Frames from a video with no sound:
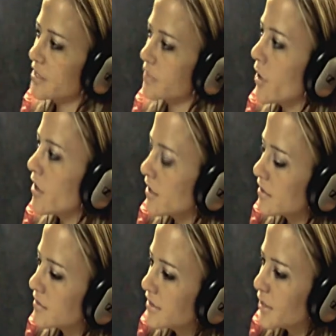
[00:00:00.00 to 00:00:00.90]
picked
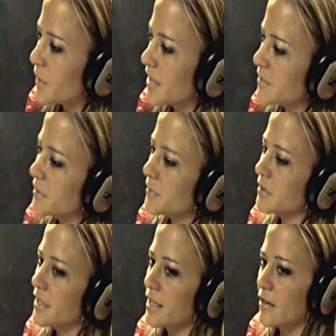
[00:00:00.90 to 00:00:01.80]
apart, by the
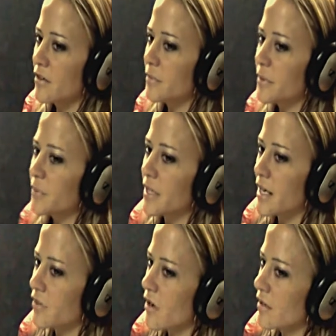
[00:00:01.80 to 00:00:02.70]
people all the people
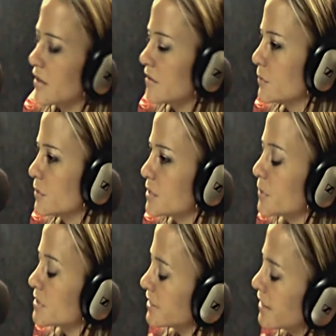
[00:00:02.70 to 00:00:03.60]
that I thought were
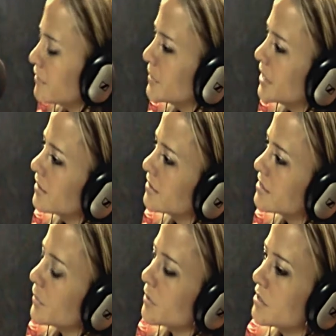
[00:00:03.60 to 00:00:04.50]
supposed to love me
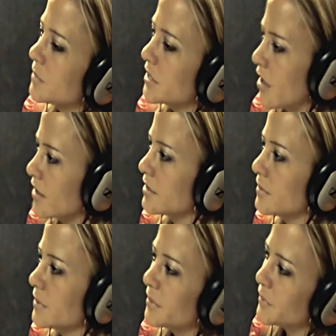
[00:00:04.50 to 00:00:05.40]
and supposed to be
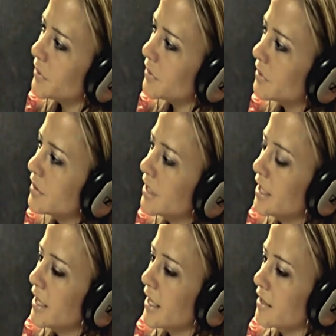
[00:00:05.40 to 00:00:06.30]
godly people.
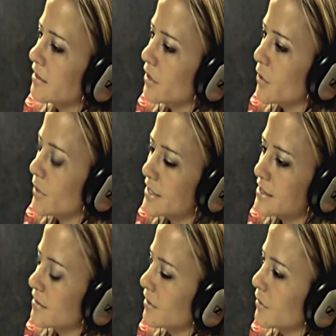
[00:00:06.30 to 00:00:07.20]
And, when I
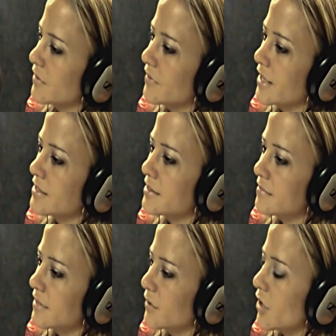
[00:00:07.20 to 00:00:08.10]
said, if
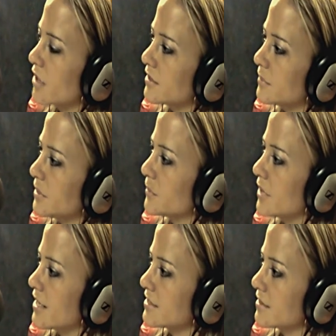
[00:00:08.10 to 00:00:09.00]
that's how godly
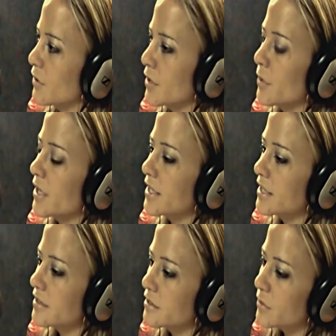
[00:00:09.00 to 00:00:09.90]
people act, then I don't want
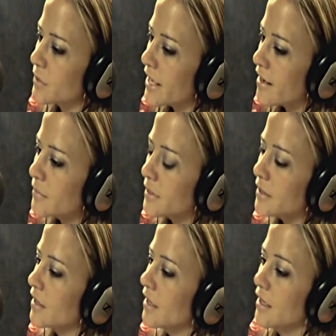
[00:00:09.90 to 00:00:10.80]
anything to do with them.
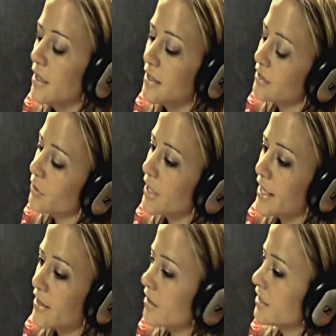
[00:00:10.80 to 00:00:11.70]
And so
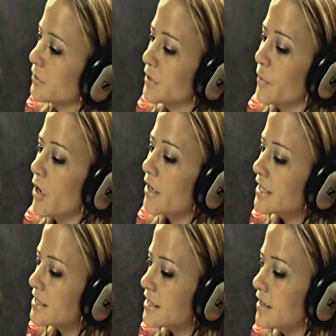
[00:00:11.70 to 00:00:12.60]
then I thought, in the
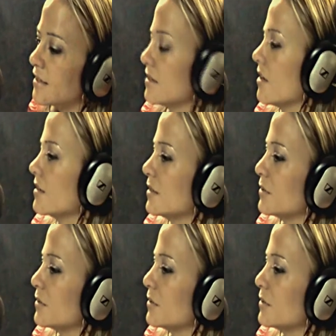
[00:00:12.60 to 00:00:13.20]
party scene, I thought,